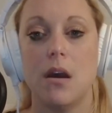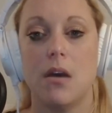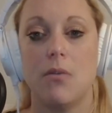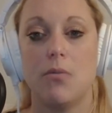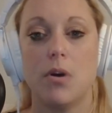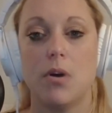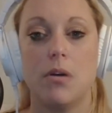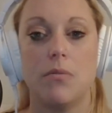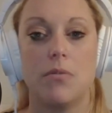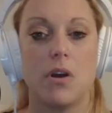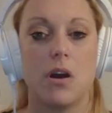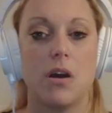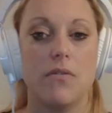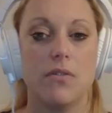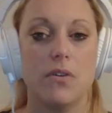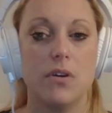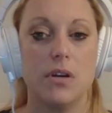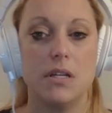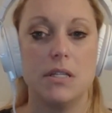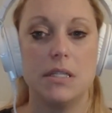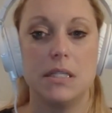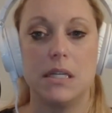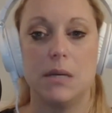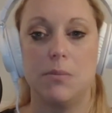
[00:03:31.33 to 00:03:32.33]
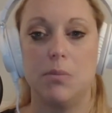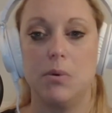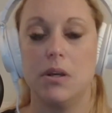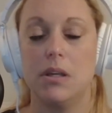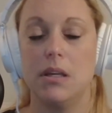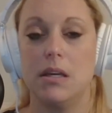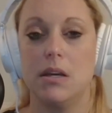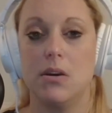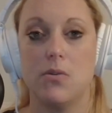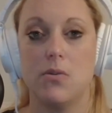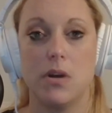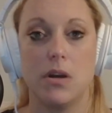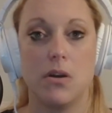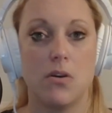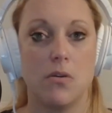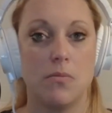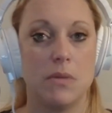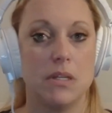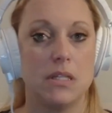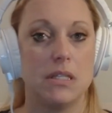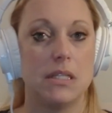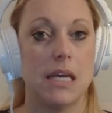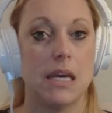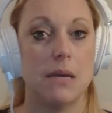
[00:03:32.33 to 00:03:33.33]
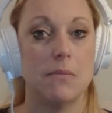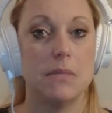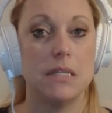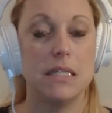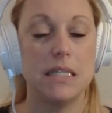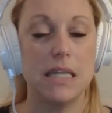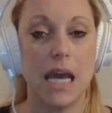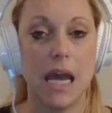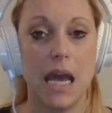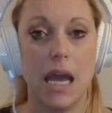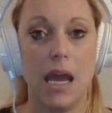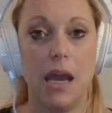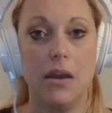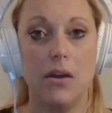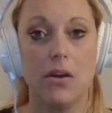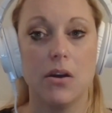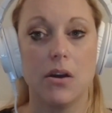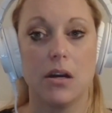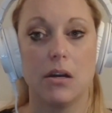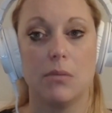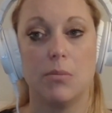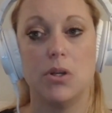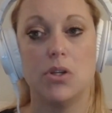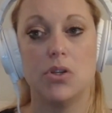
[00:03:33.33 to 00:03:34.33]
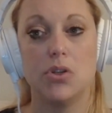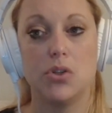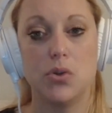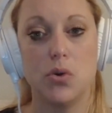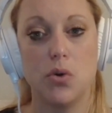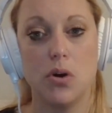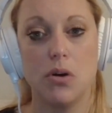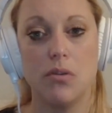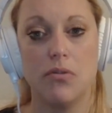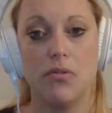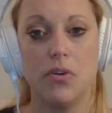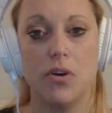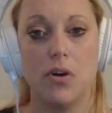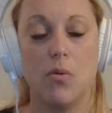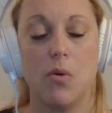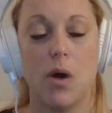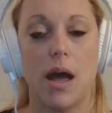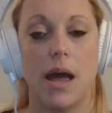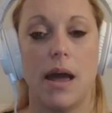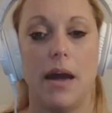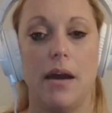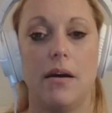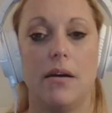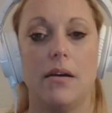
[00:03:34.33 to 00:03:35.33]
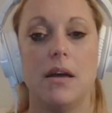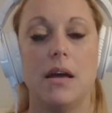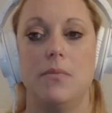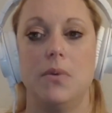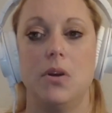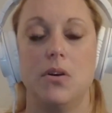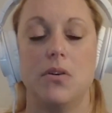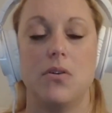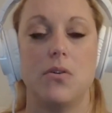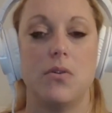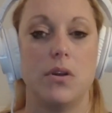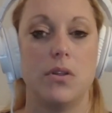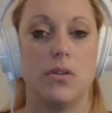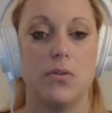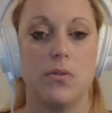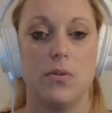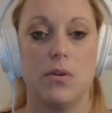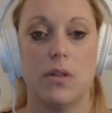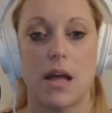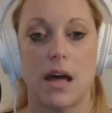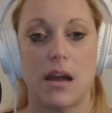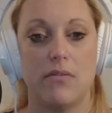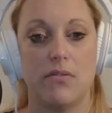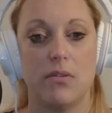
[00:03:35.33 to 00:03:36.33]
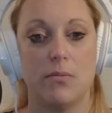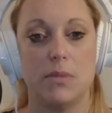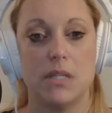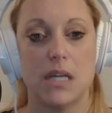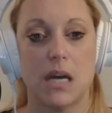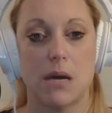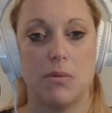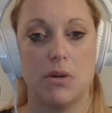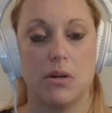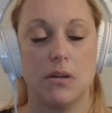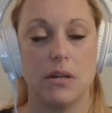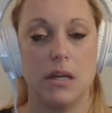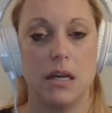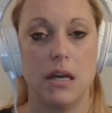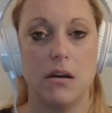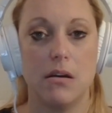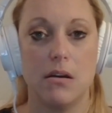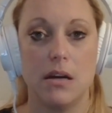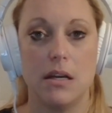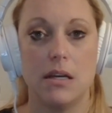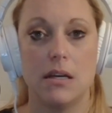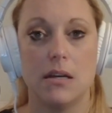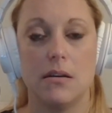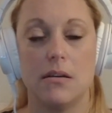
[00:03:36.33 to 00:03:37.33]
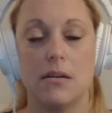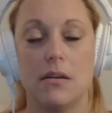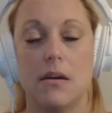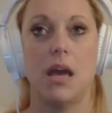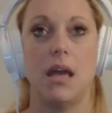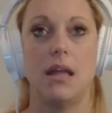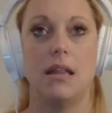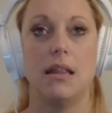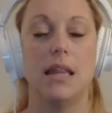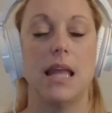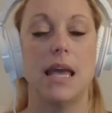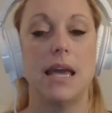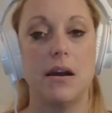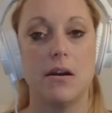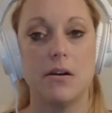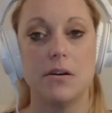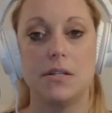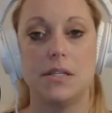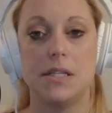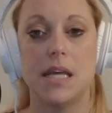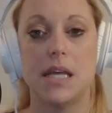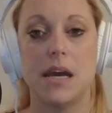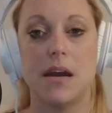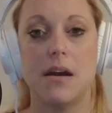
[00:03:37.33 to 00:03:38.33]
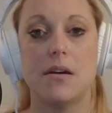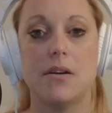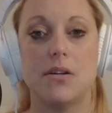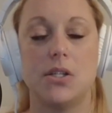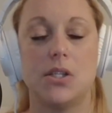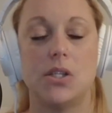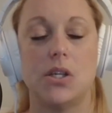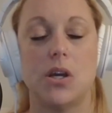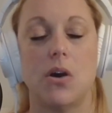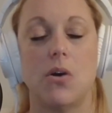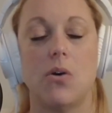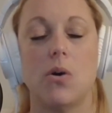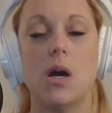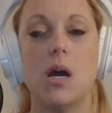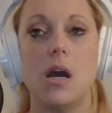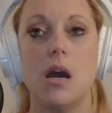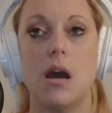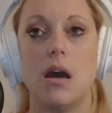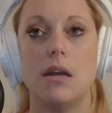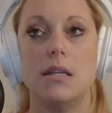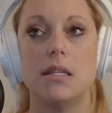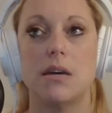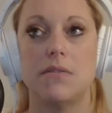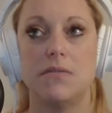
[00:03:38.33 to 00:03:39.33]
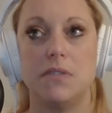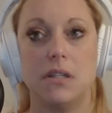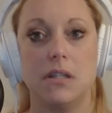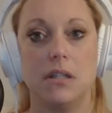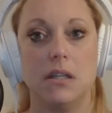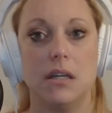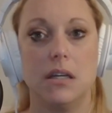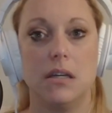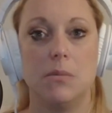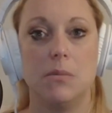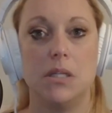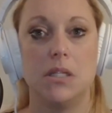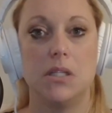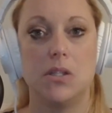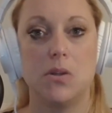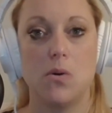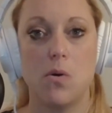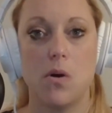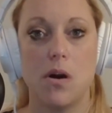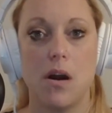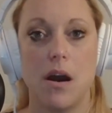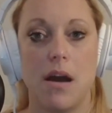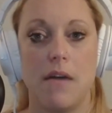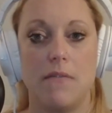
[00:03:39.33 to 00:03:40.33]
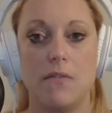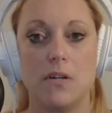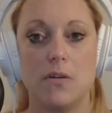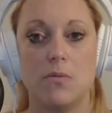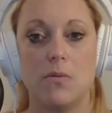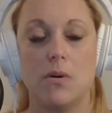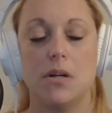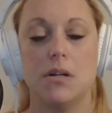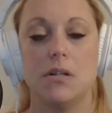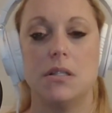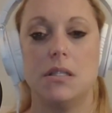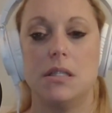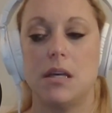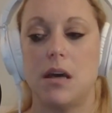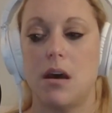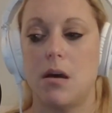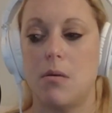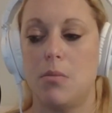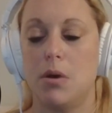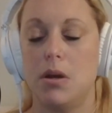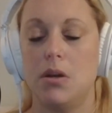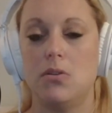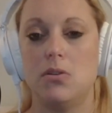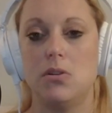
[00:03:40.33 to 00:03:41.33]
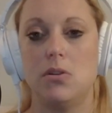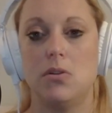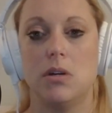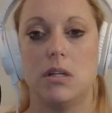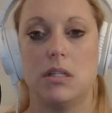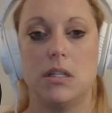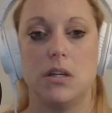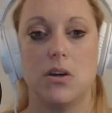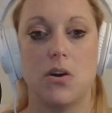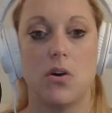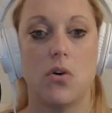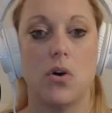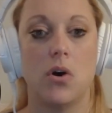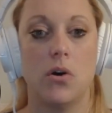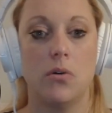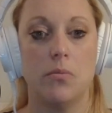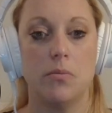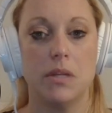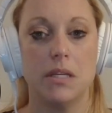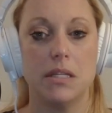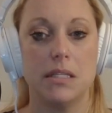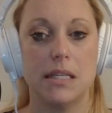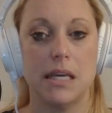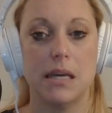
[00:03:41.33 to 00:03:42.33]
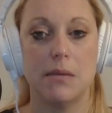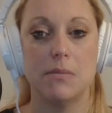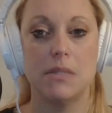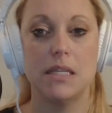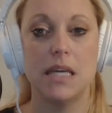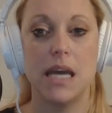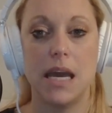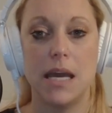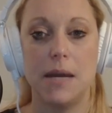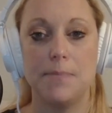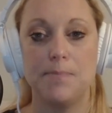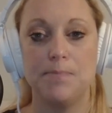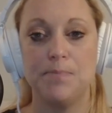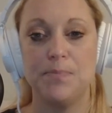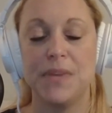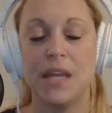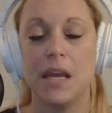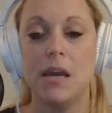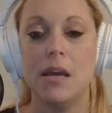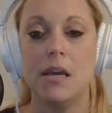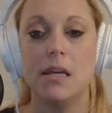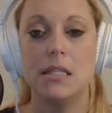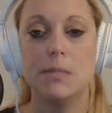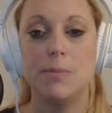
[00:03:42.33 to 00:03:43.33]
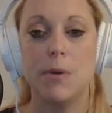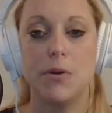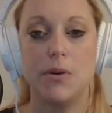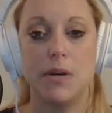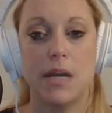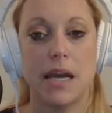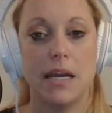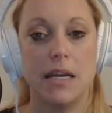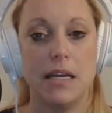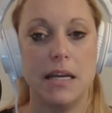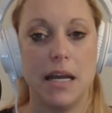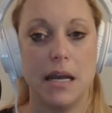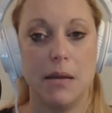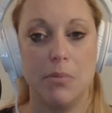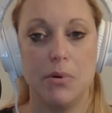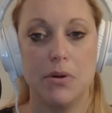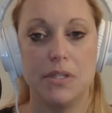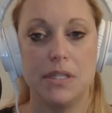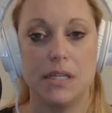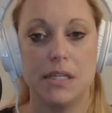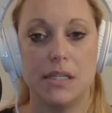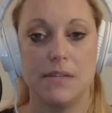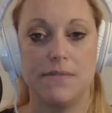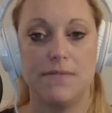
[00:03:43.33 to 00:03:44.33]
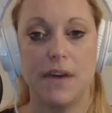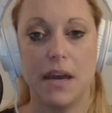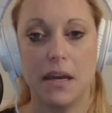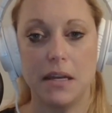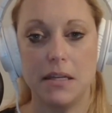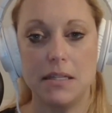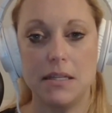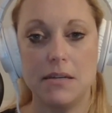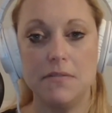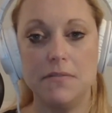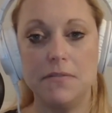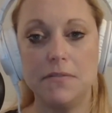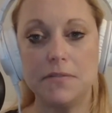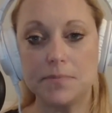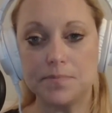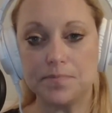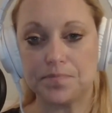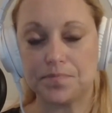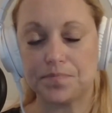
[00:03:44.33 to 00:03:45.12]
Recovery is typically going home the same day. You're going to be sore for a while. You're going through a lot of abdominal area and layers there. So definitely going to be sore afterwards, but you do get to go home the same day. It's about 99% effective.